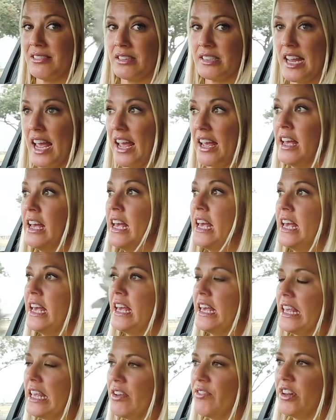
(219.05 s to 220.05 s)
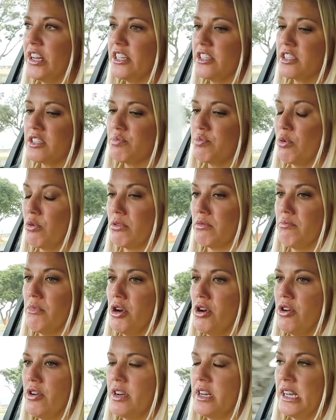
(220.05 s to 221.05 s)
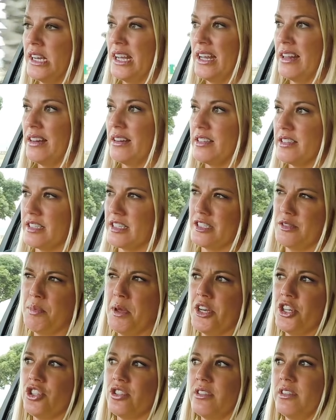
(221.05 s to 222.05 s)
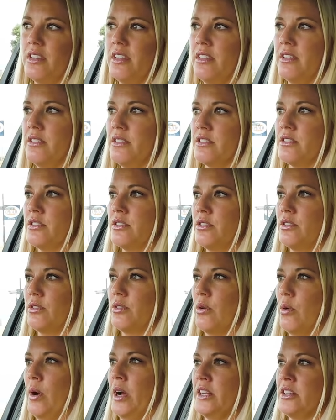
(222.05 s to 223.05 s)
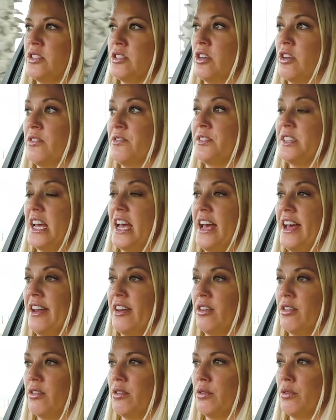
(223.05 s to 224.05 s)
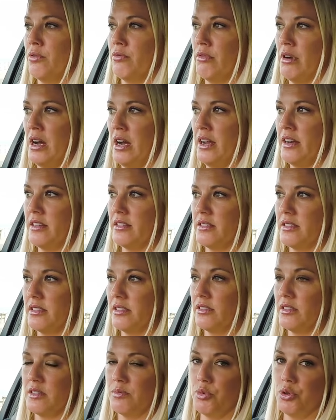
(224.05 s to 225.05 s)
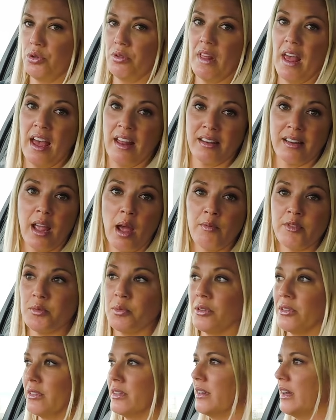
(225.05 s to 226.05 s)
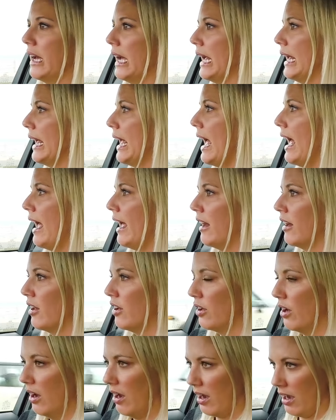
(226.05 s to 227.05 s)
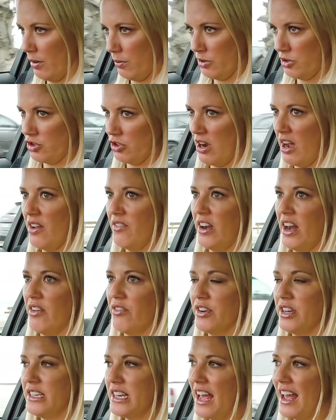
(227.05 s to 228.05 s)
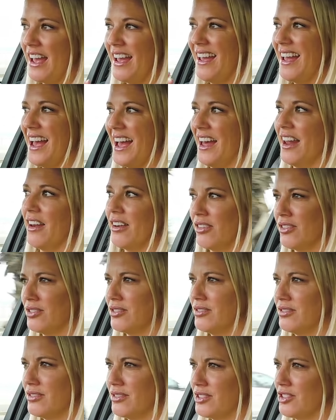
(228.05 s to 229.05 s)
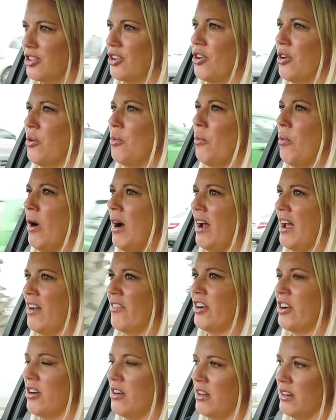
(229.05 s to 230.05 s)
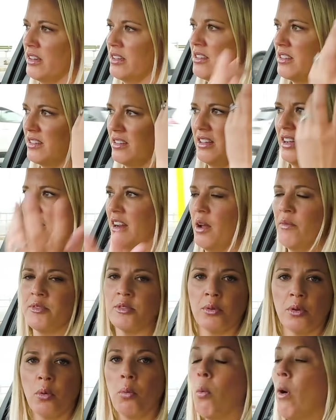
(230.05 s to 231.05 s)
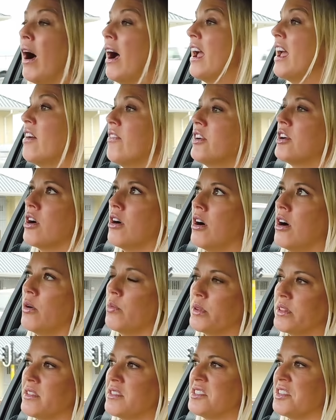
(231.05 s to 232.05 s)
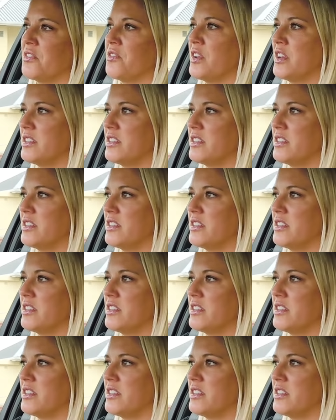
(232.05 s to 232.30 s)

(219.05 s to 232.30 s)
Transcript: day. Even in sport mode, the suspension is quite soft and the ride still smooth and comfortable. Again, I would drive it every day, and so why have a car that's uncomfortable? Why have a car with stiff